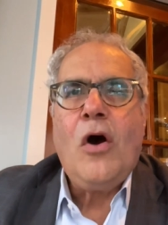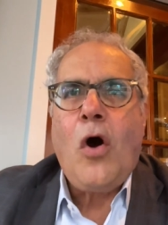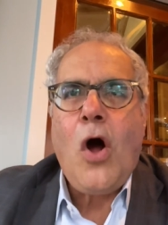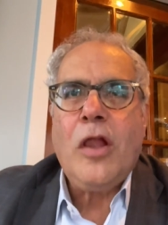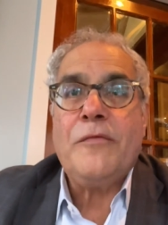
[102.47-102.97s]

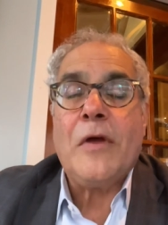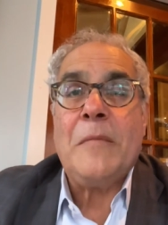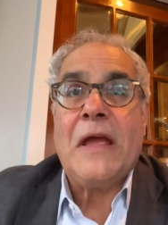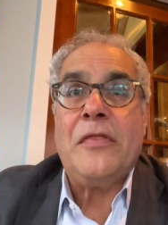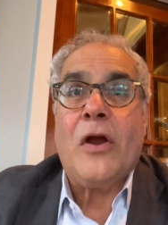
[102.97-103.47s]
all of
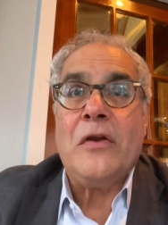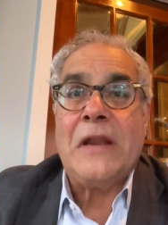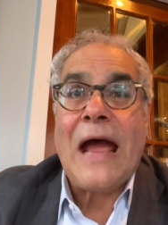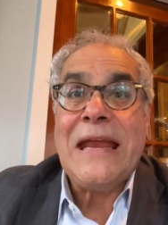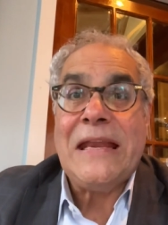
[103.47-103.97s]
them in their
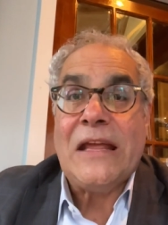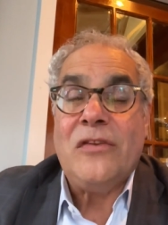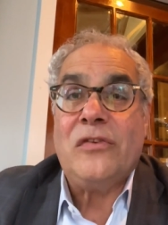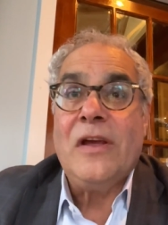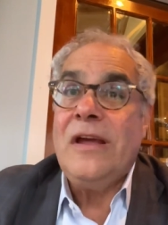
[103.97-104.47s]

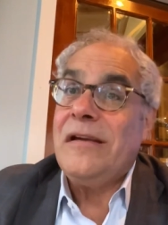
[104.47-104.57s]
90s.